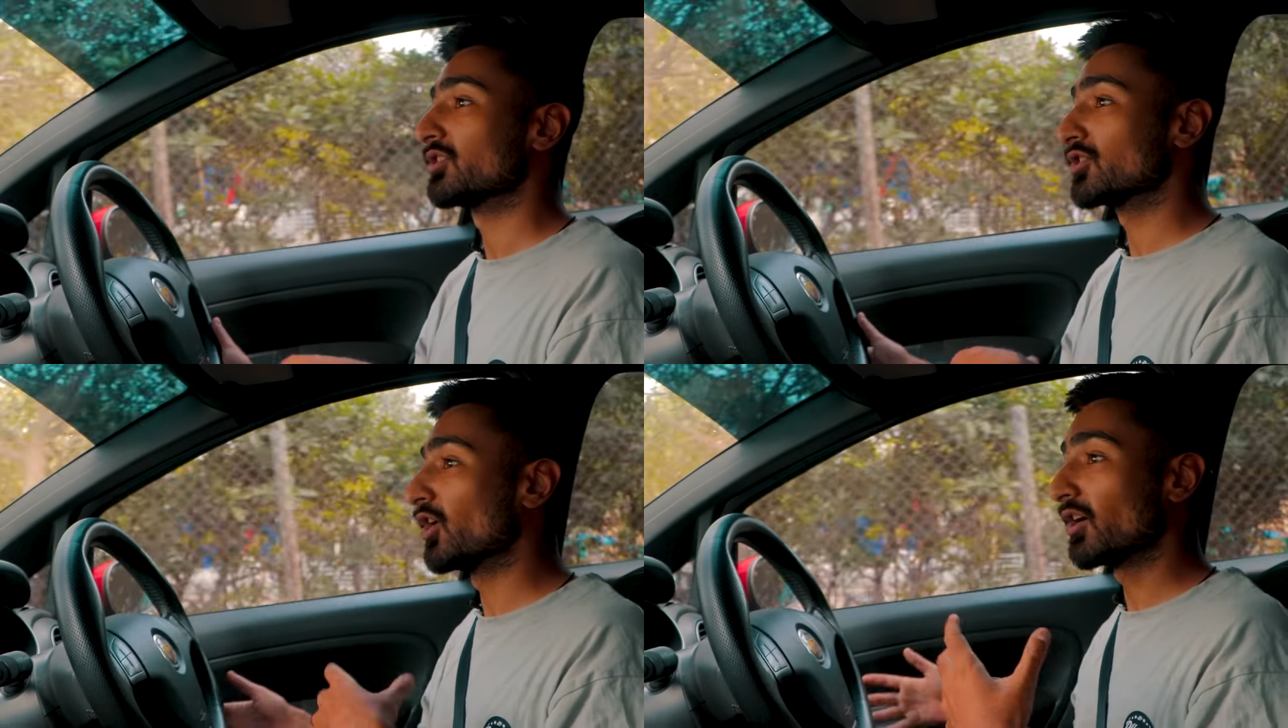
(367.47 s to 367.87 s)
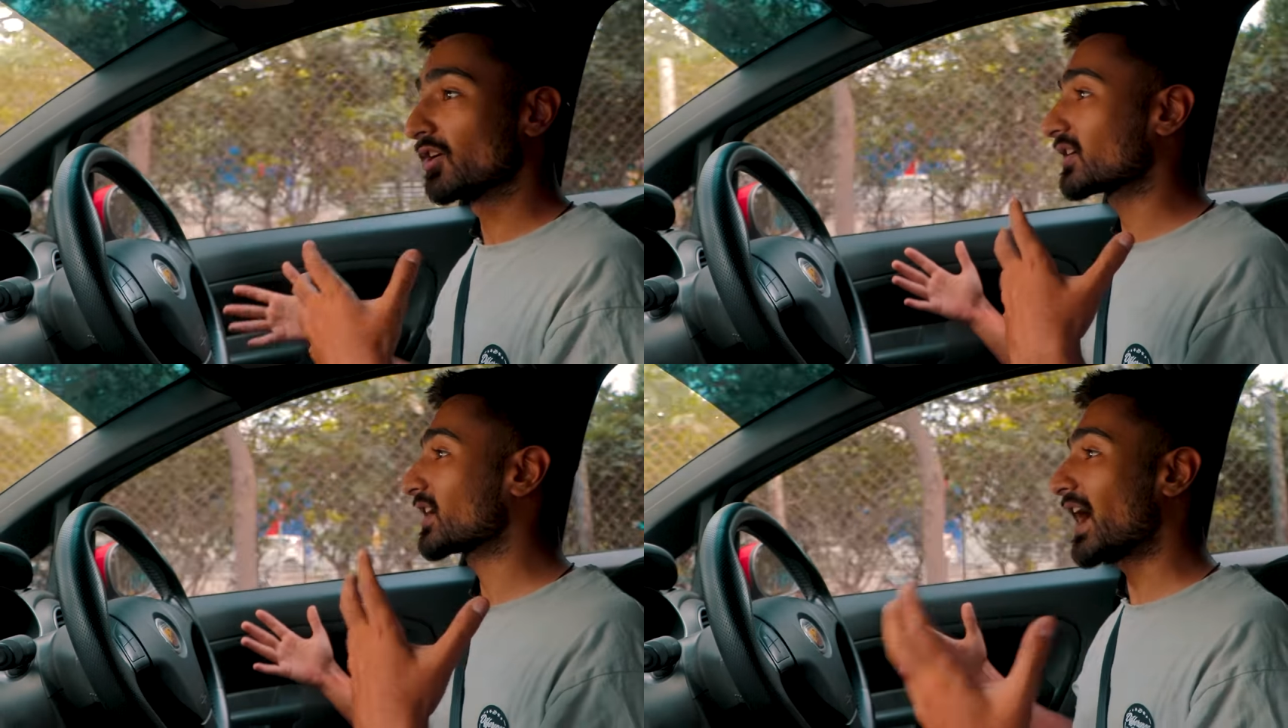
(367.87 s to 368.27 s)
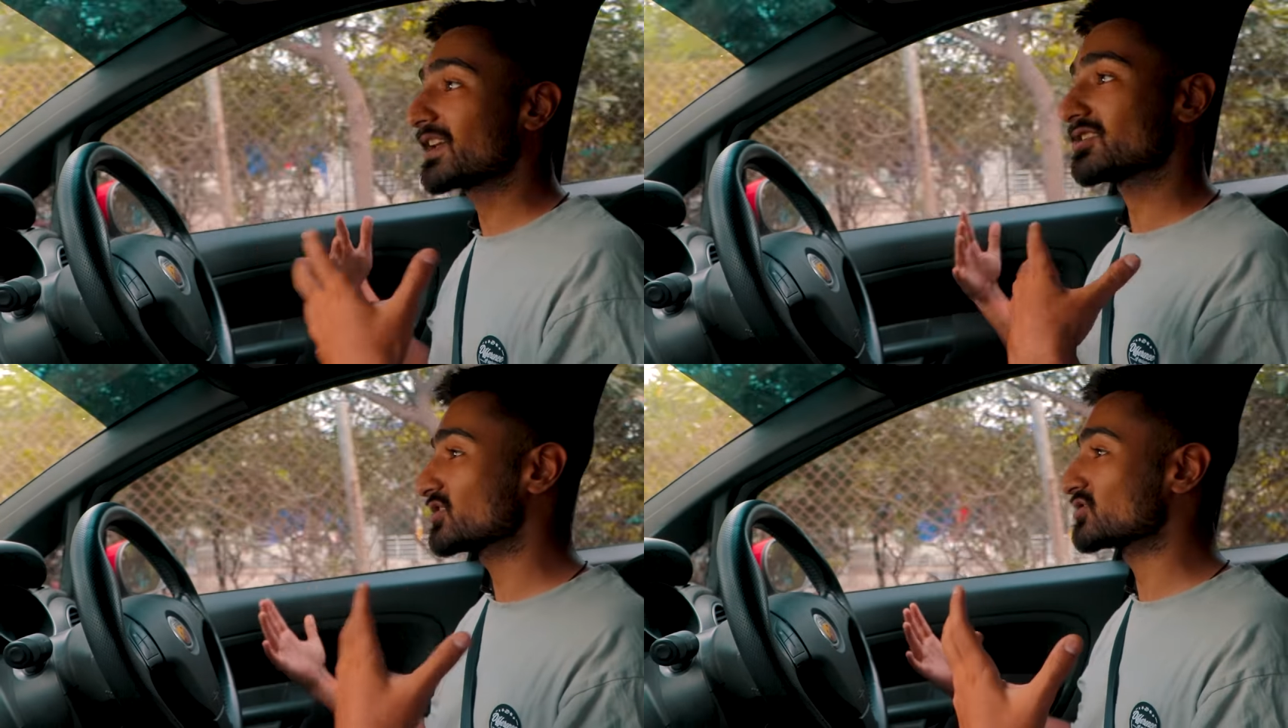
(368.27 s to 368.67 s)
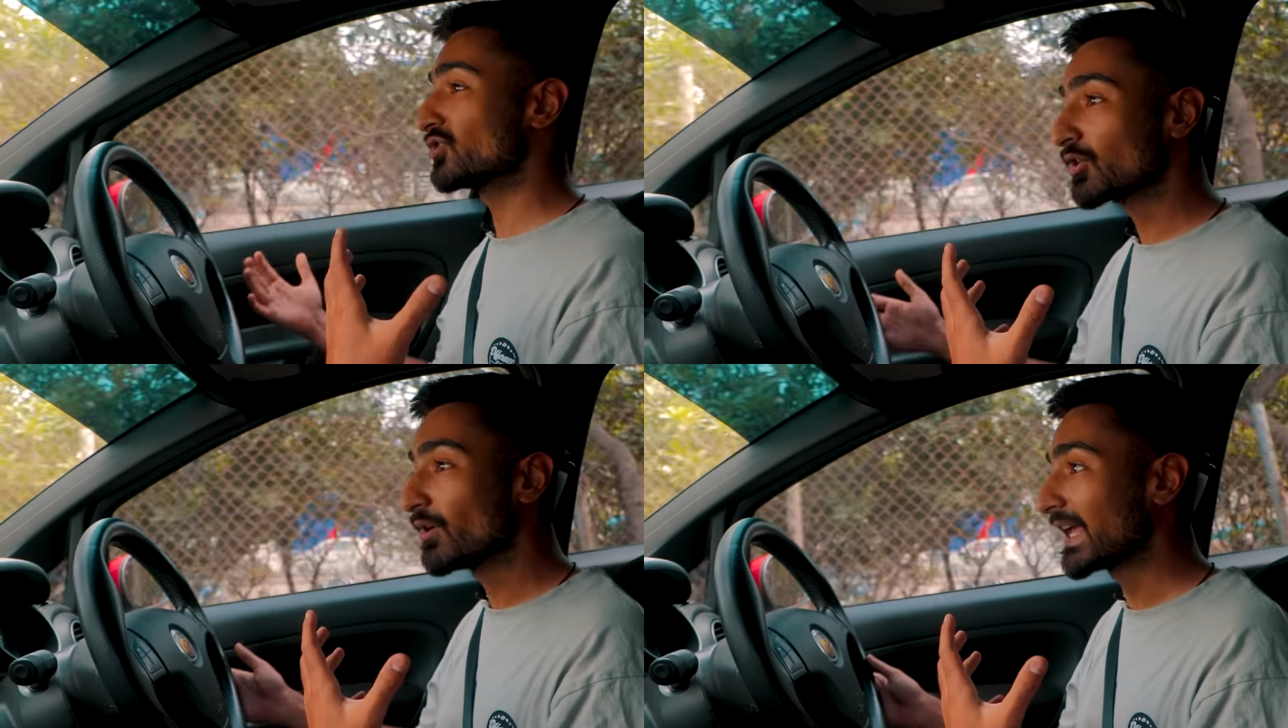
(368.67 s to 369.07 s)
your car is just
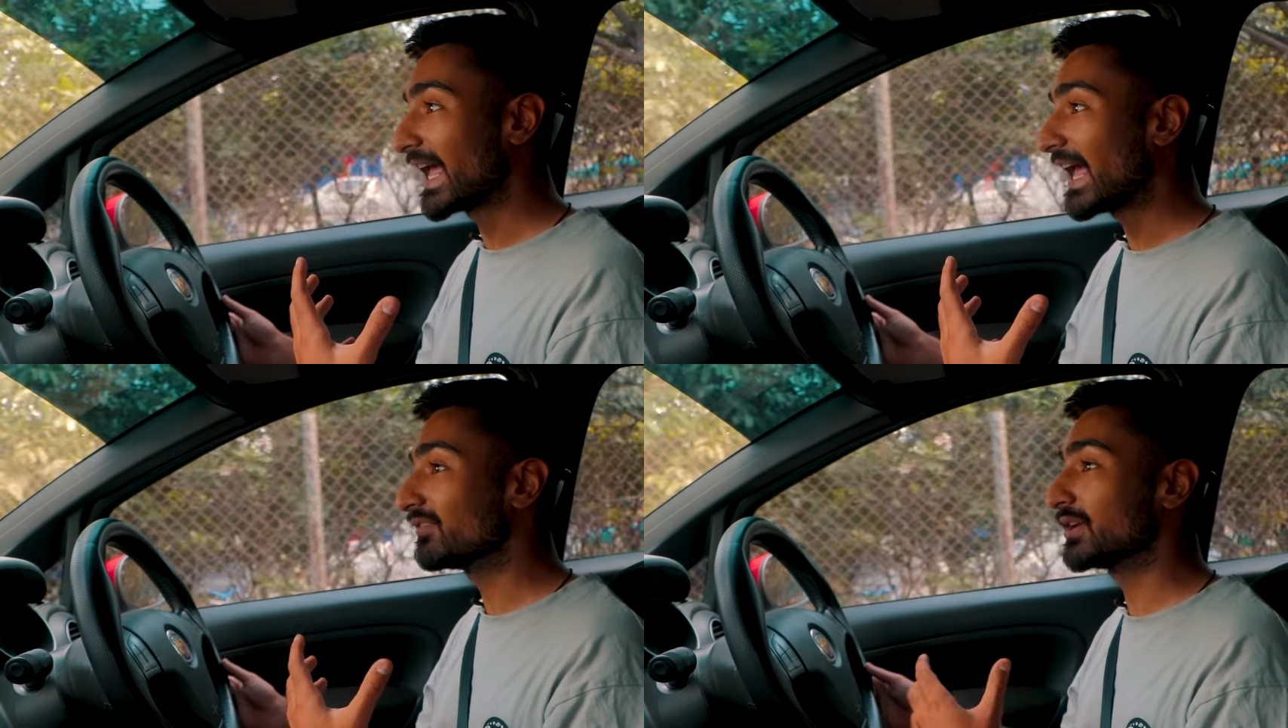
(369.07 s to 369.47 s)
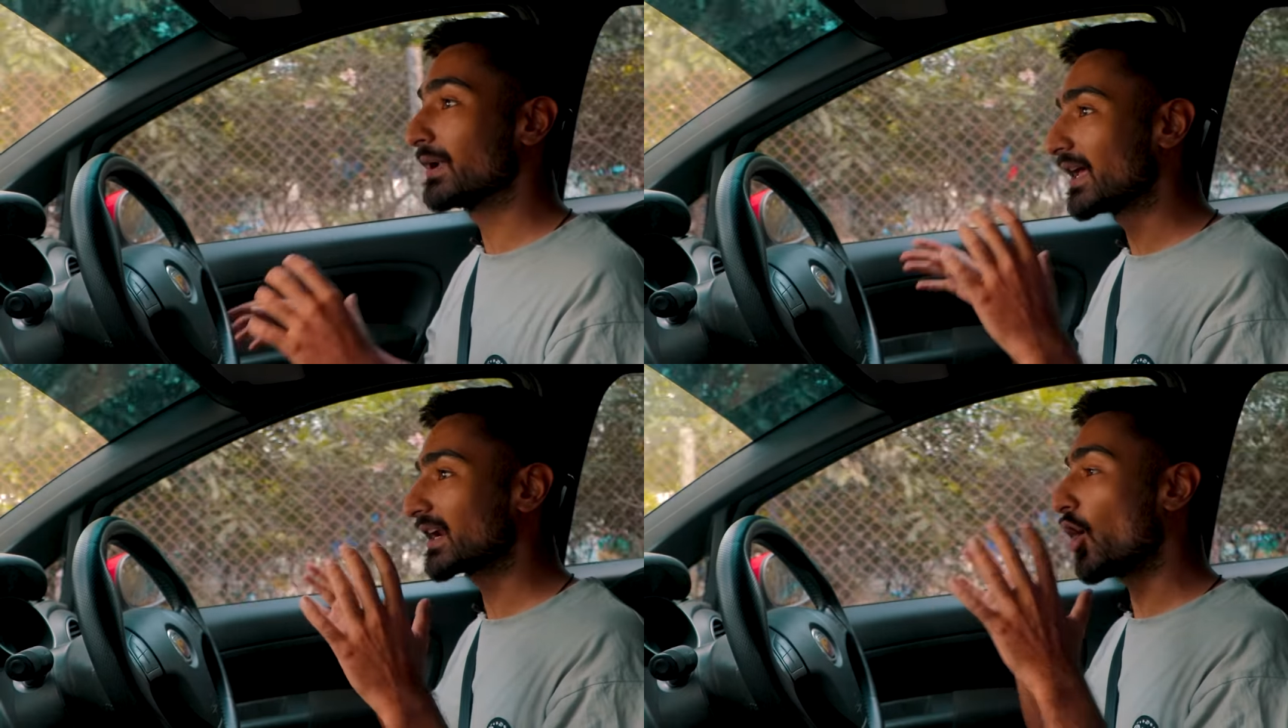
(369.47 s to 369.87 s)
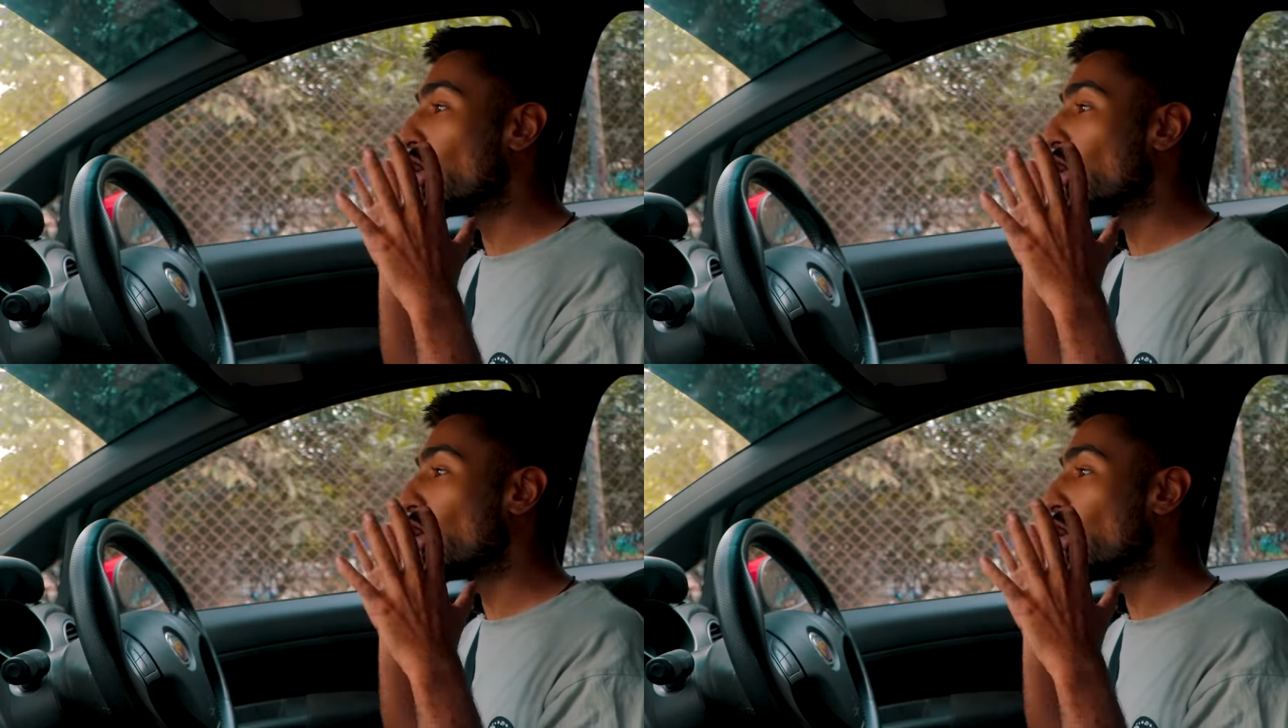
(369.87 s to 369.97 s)
not going everywhere,